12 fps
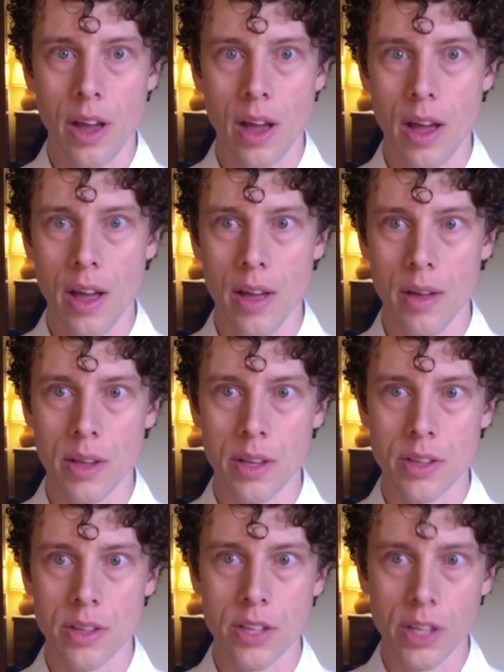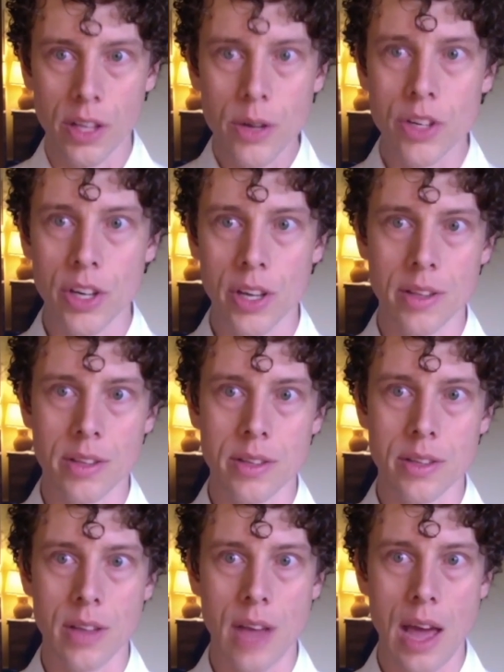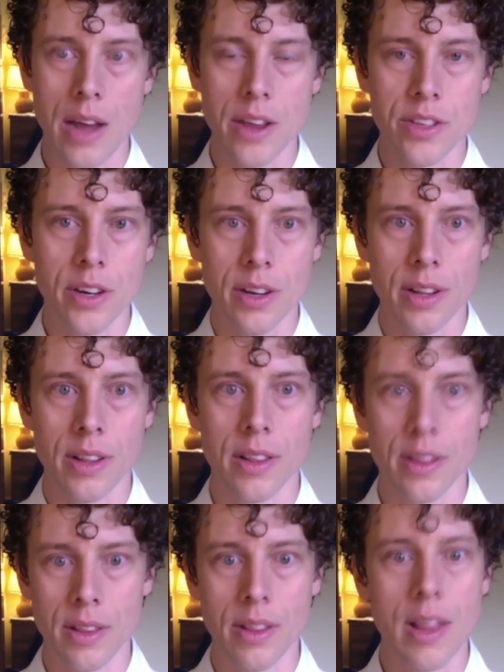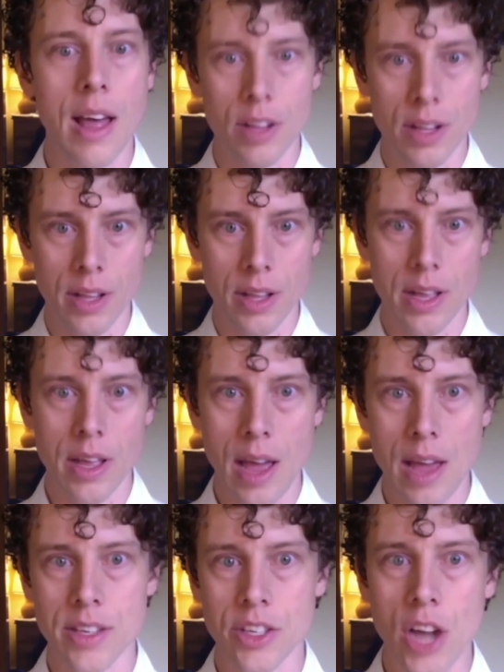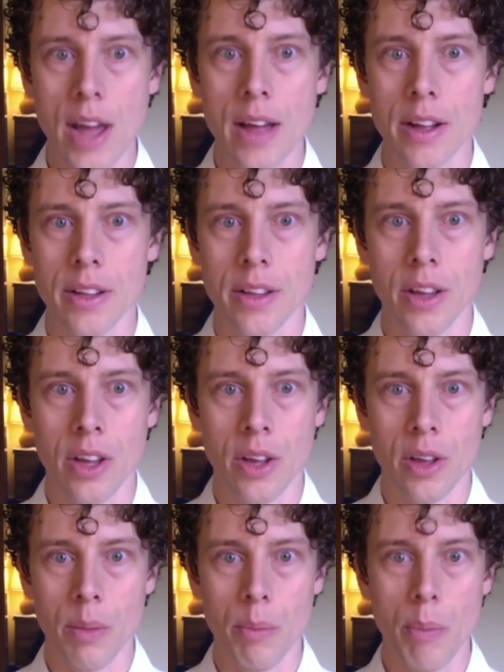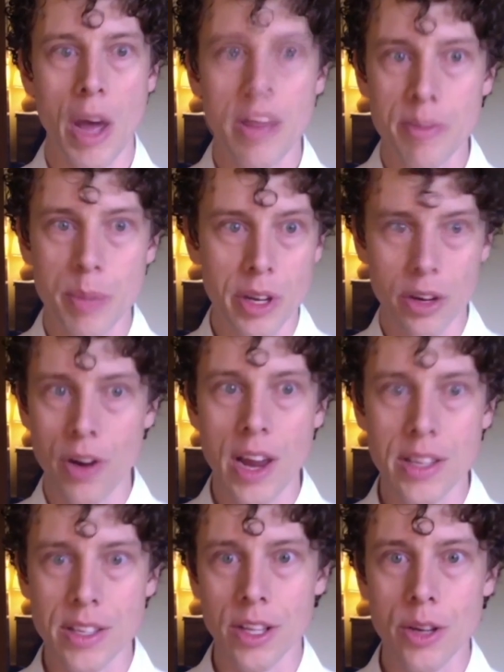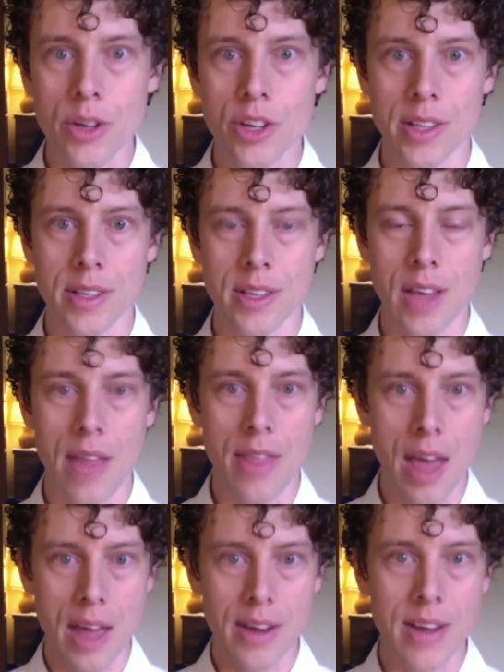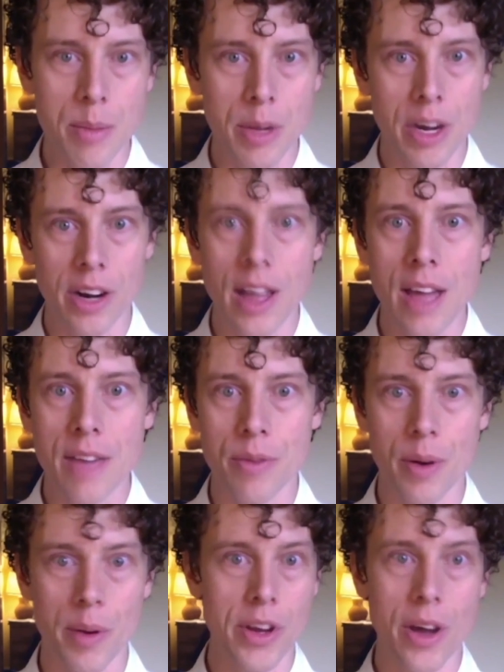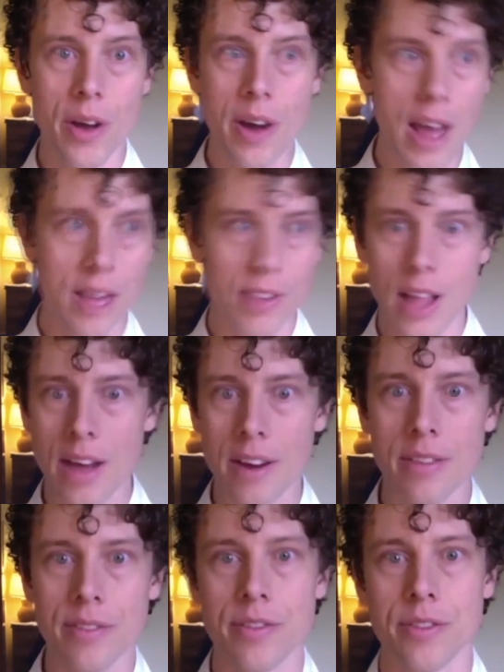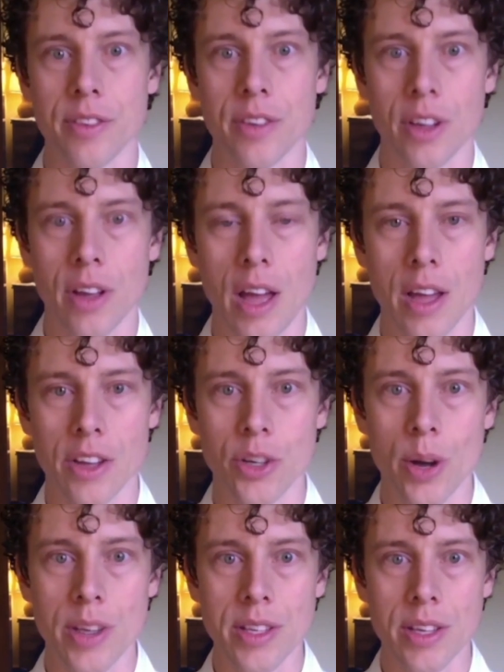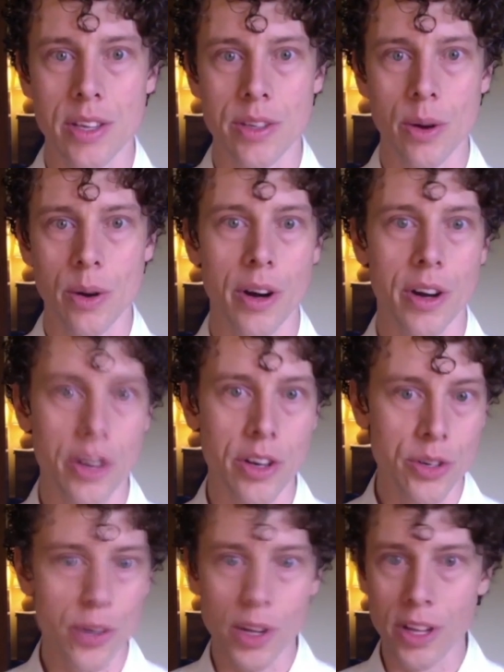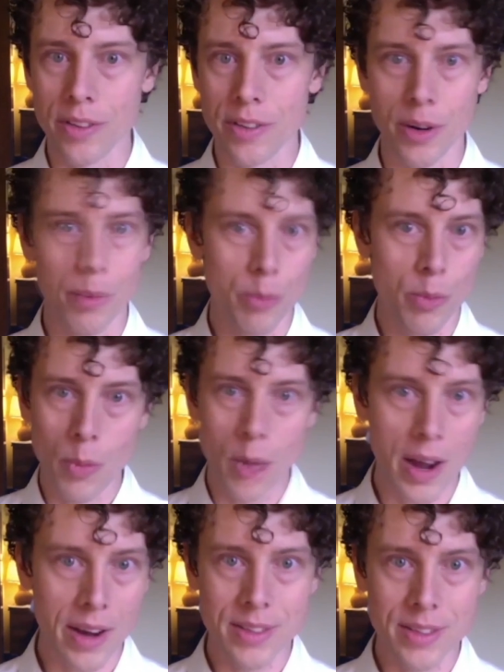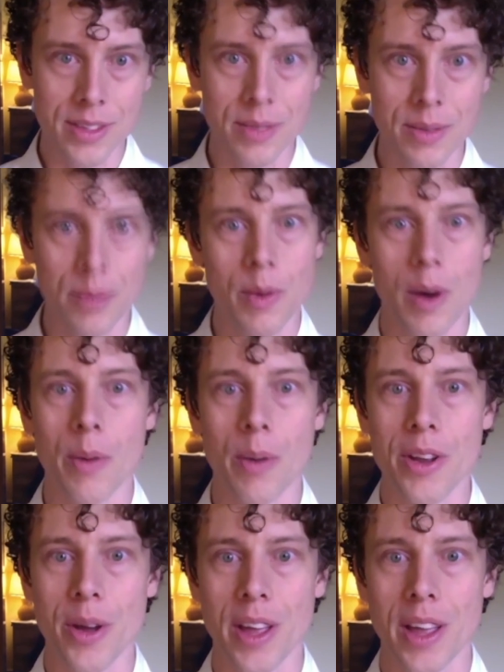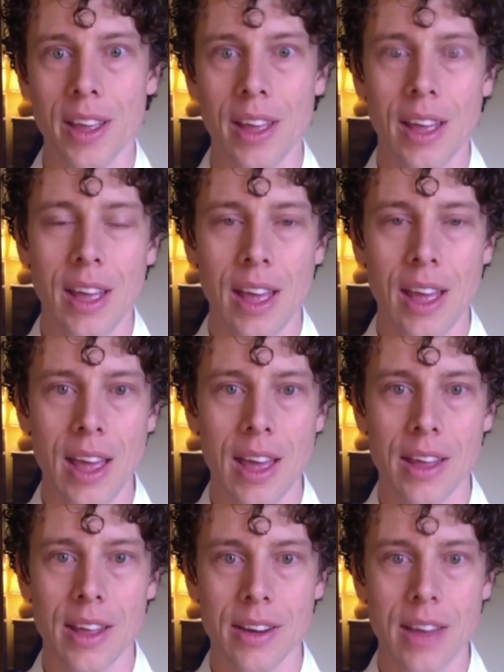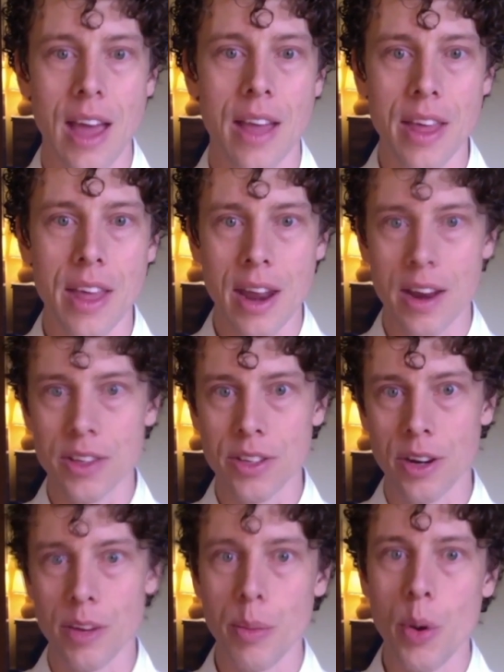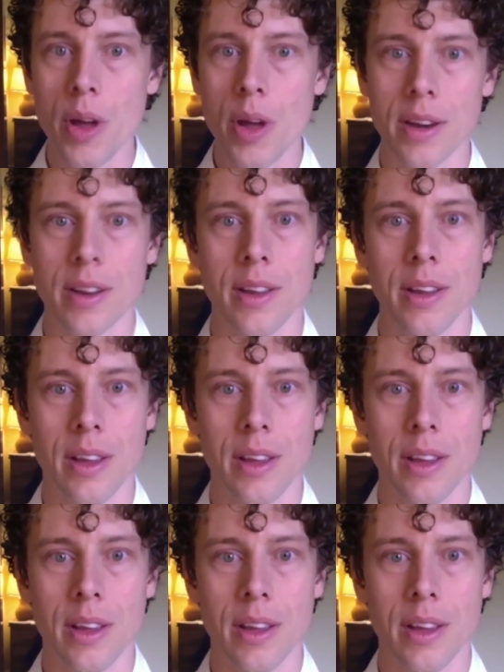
uh, solutions at a certain level as a child might have been great solutions at that time in our life where we don't have a lot of uh, yeah. uh, choices or control over what's what we're doing and yeah then at a certain point